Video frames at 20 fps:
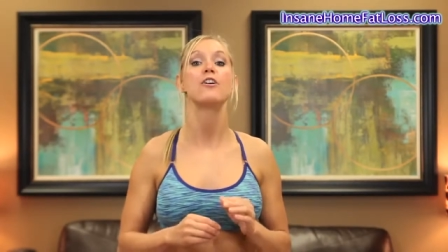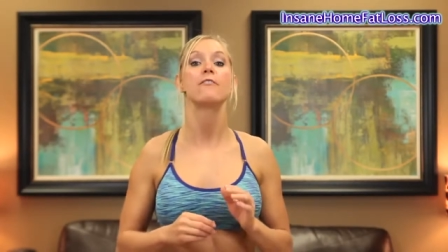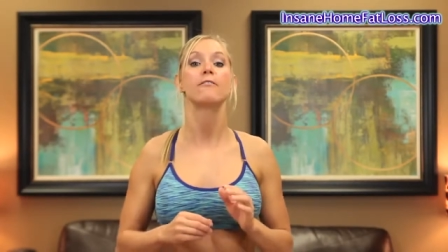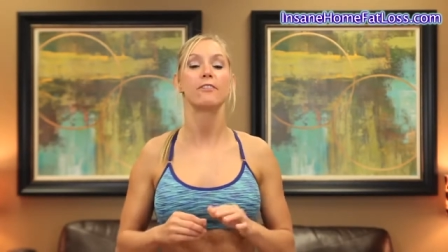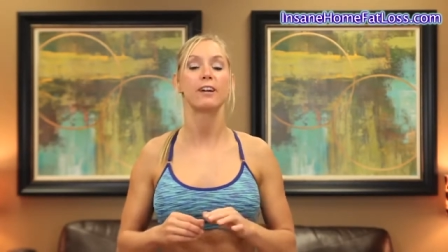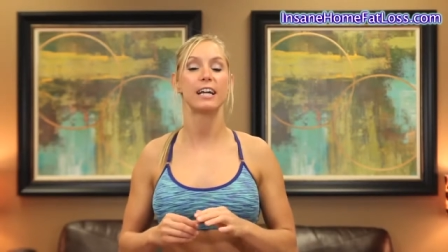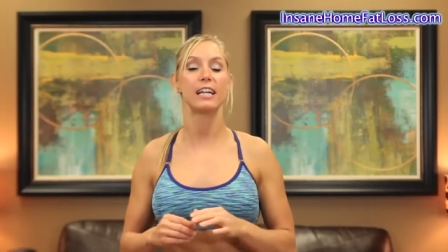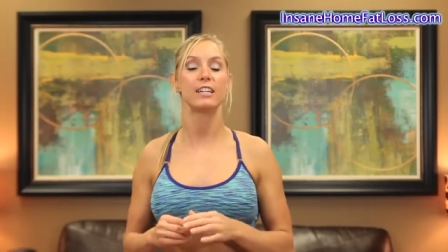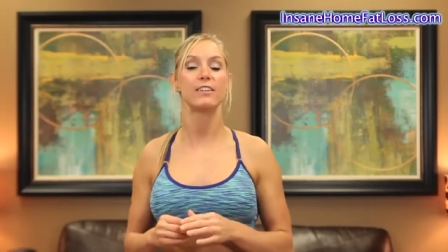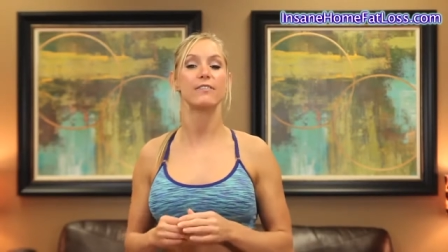
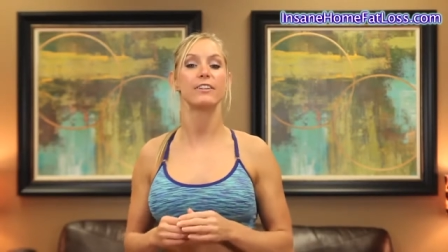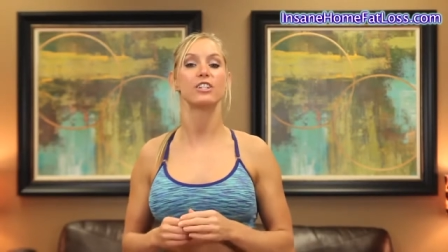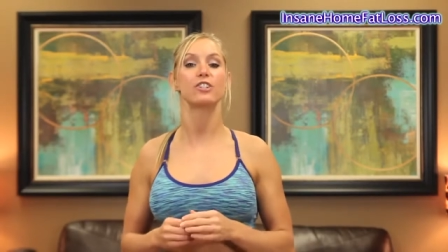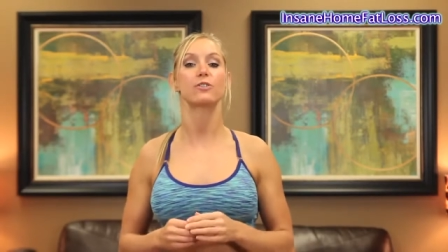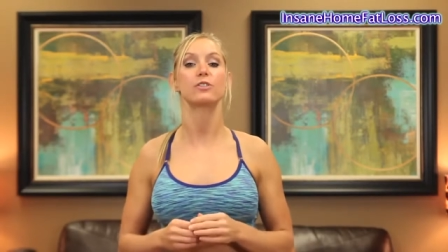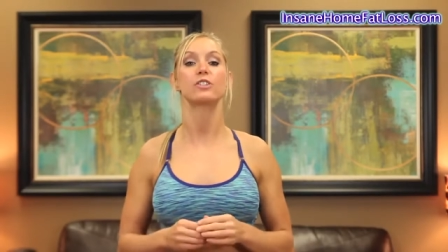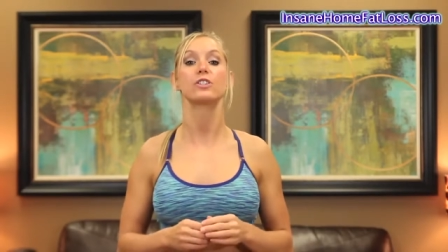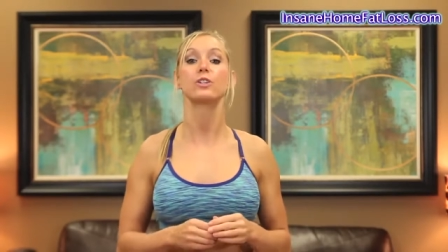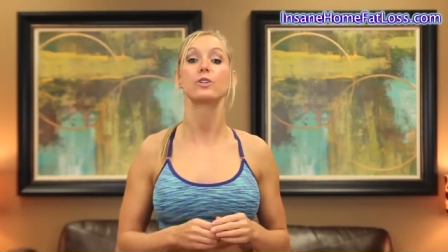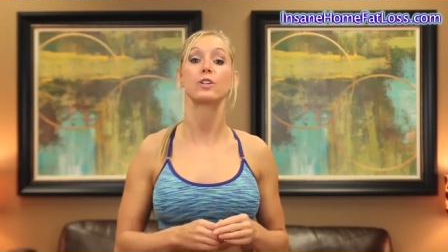for
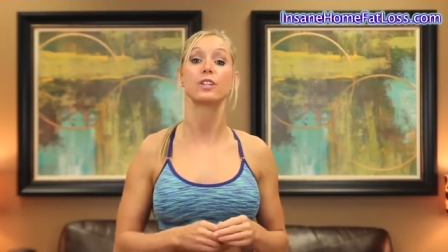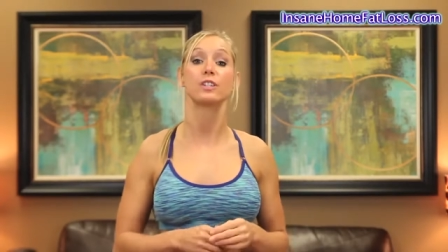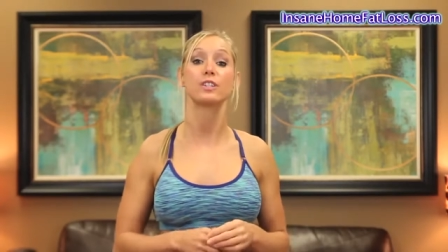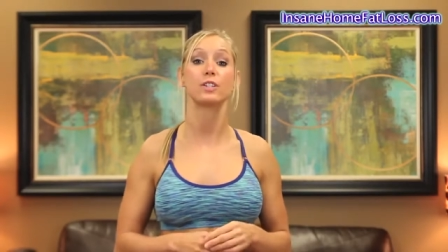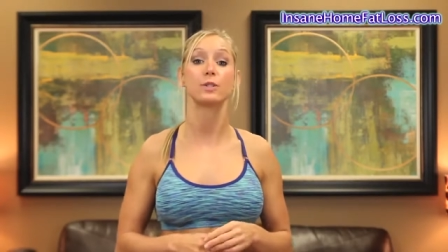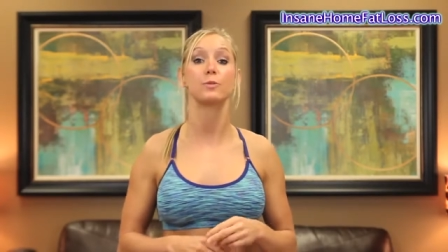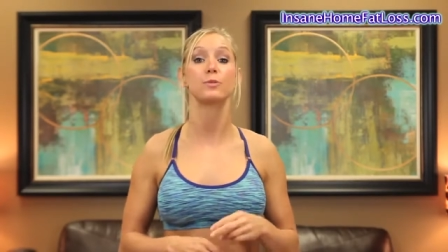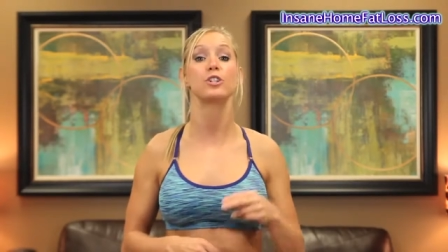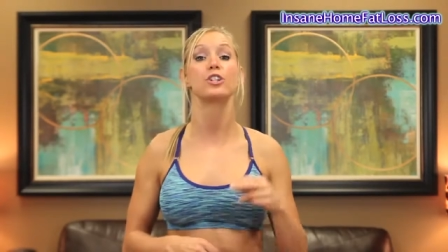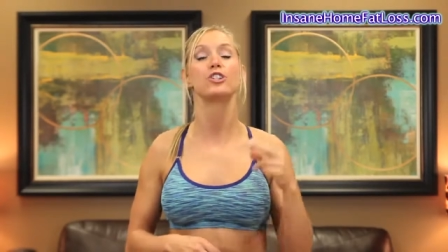individuals who
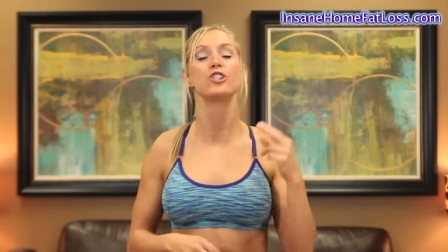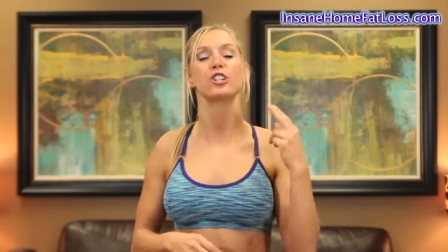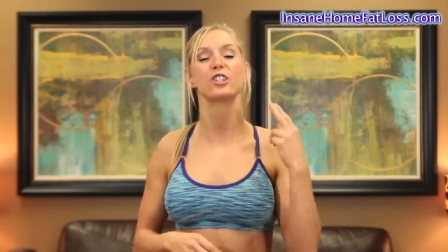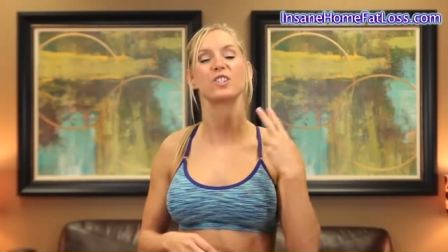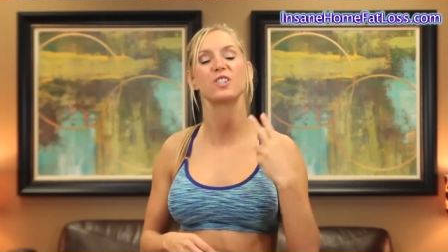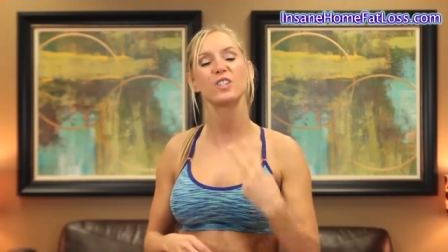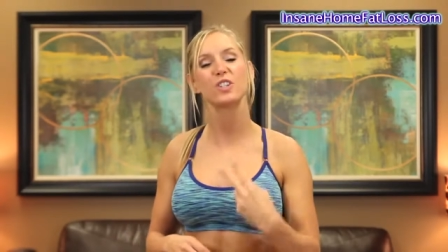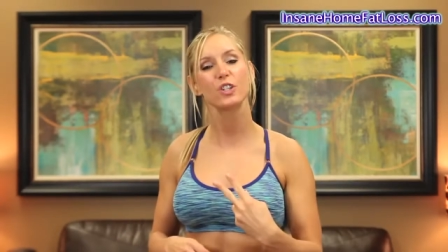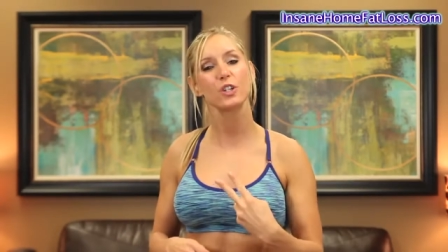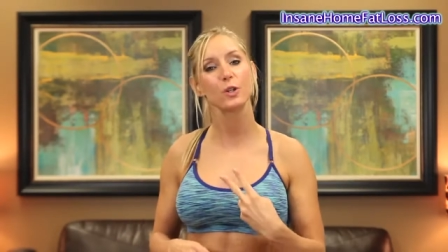consumed
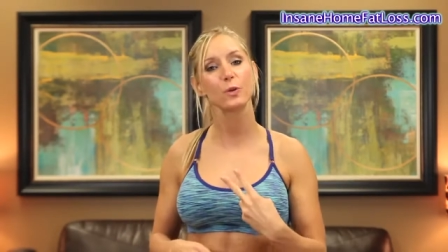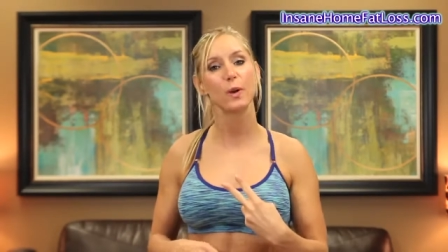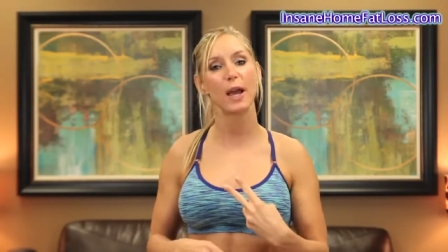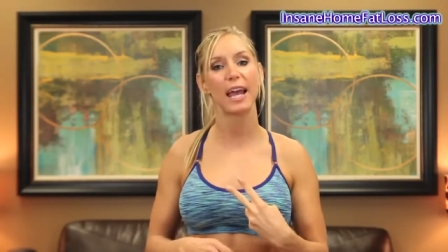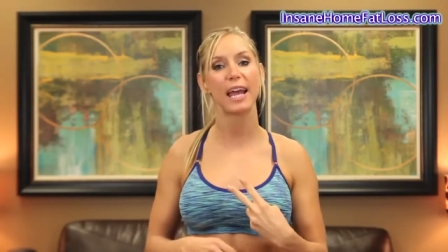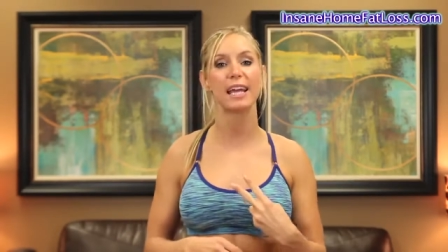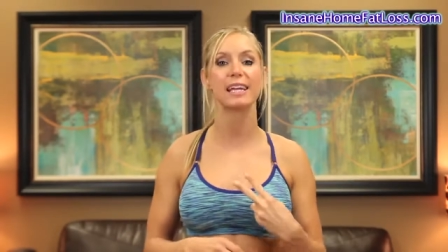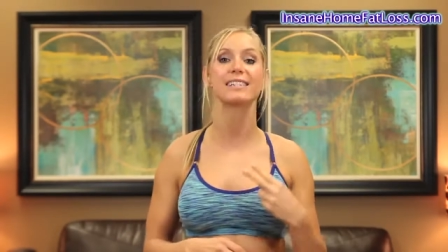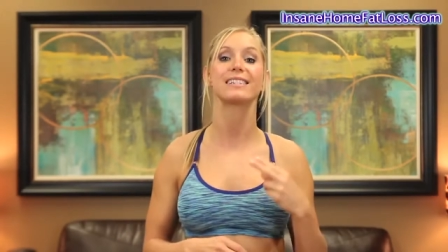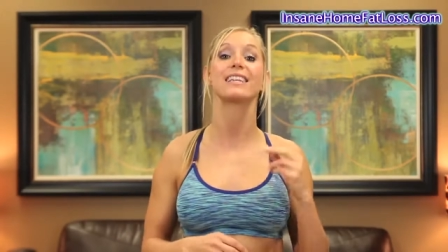just two
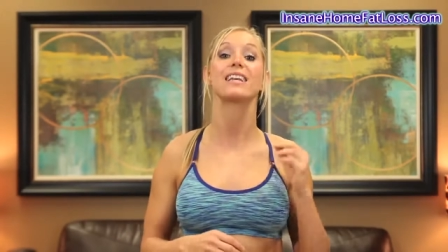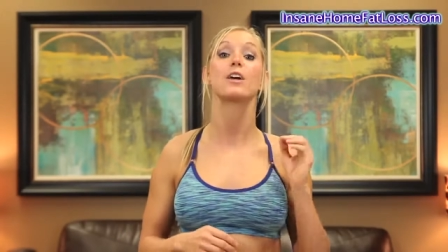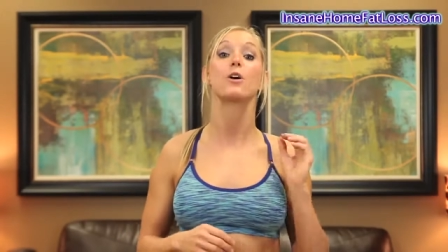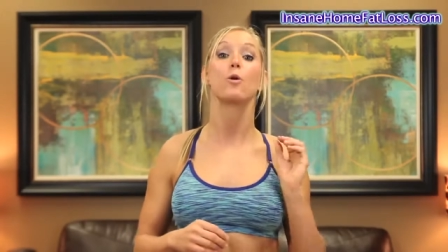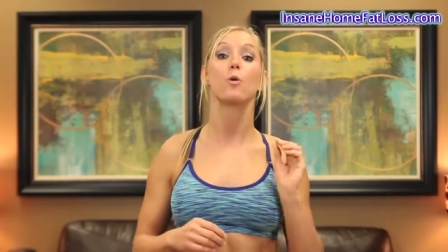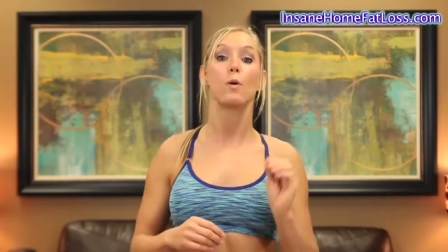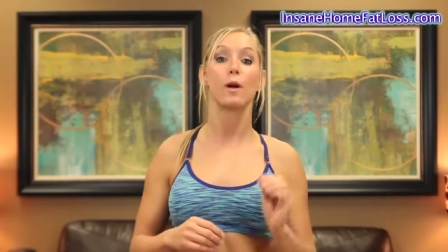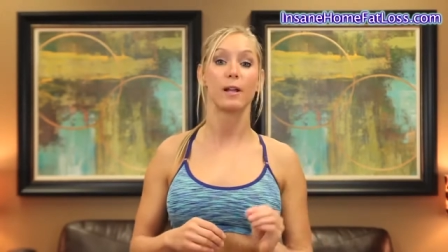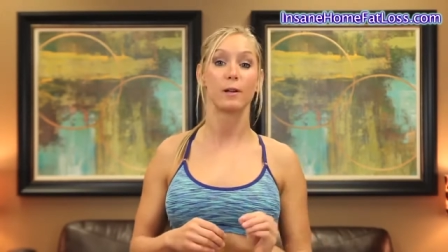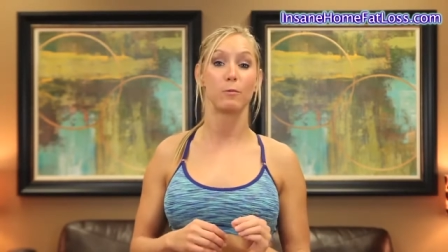eggs
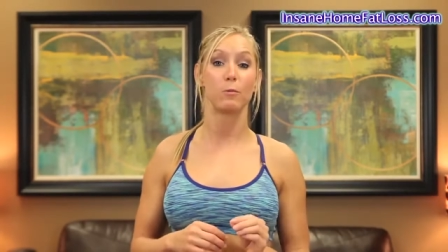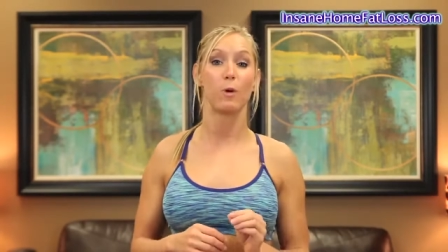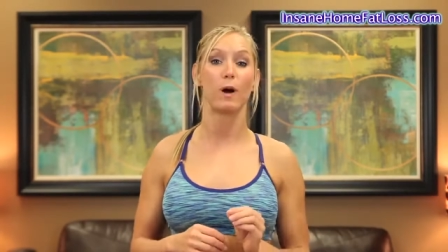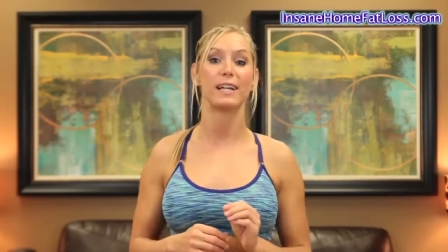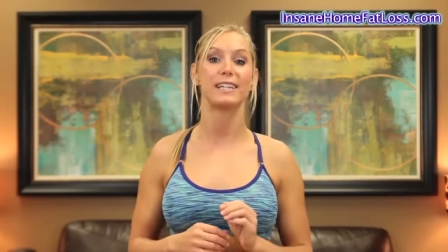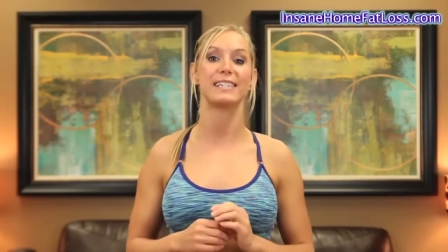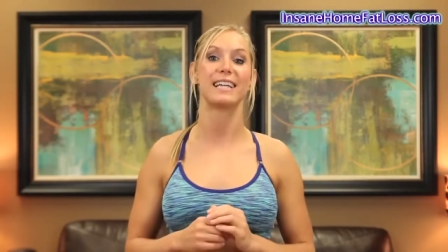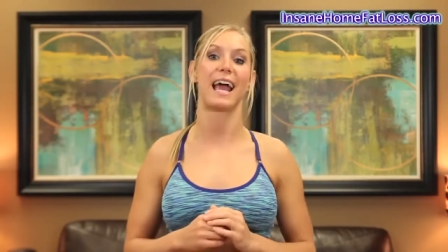in one